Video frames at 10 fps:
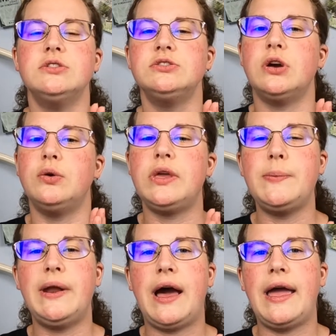So
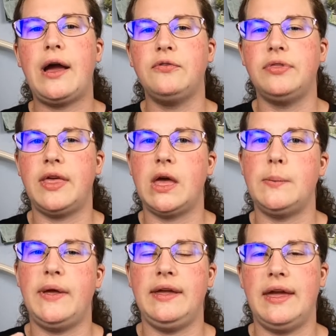keep an eye out for
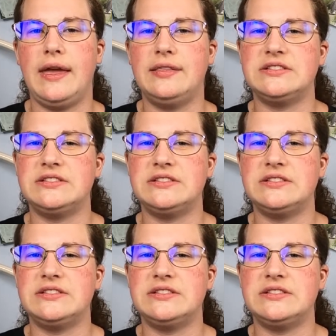them. Again,